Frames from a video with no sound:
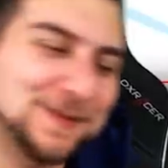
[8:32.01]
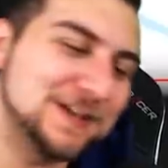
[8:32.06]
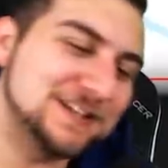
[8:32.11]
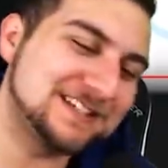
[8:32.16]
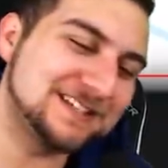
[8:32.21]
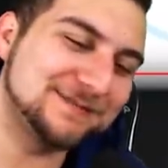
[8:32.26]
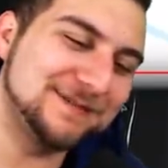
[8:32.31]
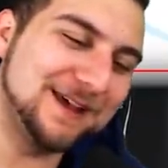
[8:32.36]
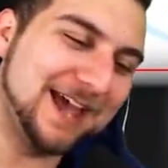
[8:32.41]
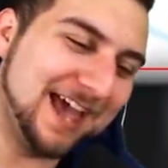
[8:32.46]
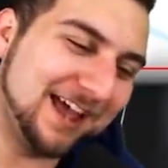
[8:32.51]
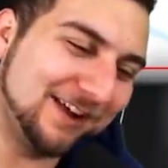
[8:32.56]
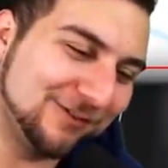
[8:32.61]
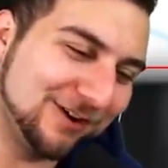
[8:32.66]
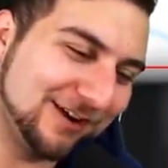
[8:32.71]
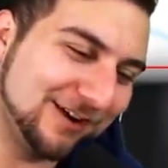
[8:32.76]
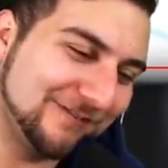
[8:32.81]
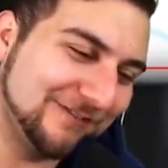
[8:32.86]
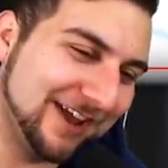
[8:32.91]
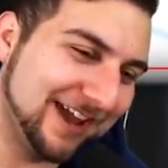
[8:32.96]
This man
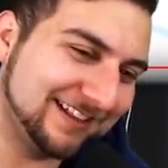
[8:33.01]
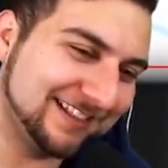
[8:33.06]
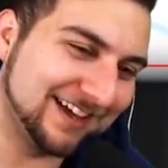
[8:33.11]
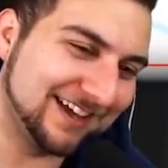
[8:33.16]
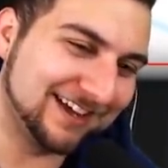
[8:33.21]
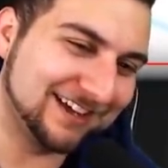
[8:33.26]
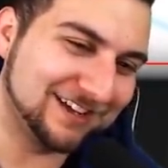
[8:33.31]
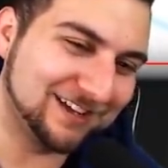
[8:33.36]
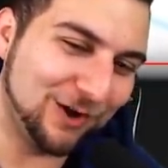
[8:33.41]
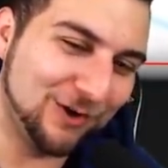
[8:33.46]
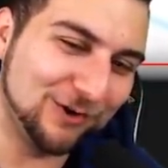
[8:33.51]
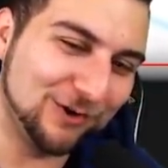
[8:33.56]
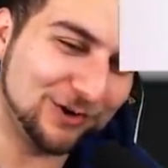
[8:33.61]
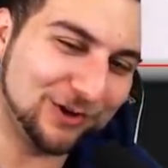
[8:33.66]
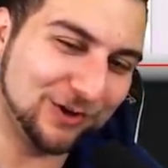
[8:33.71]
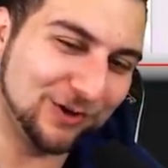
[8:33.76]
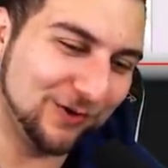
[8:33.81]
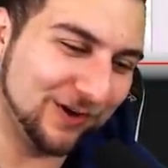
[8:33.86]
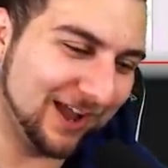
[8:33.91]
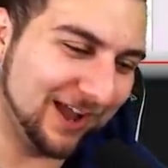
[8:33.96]
remade the
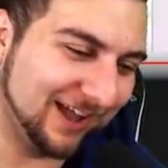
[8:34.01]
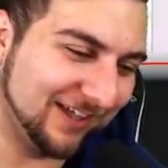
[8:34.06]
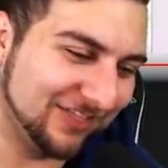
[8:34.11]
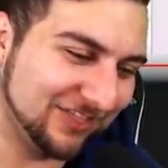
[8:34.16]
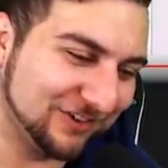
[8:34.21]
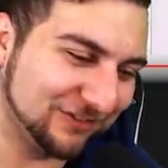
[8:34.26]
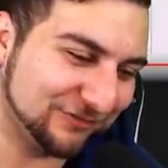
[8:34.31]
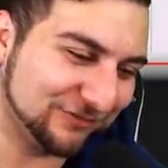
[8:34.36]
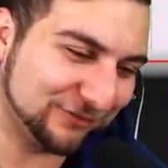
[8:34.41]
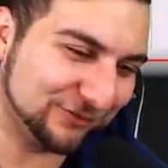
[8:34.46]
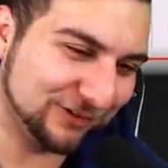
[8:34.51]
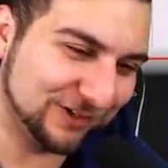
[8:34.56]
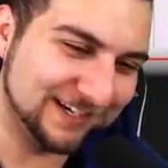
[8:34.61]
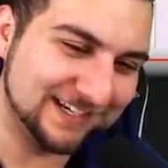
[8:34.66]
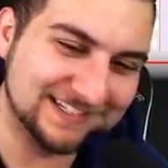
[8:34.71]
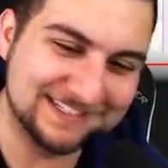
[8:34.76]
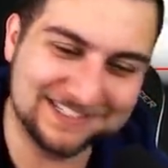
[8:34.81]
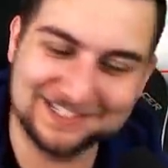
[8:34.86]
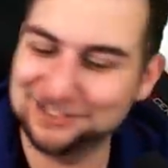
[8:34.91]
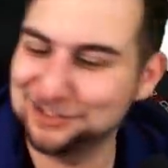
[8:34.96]
Goku and the
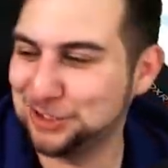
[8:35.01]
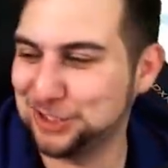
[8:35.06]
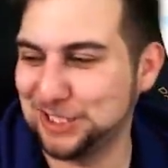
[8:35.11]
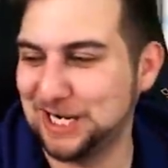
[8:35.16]
Frieza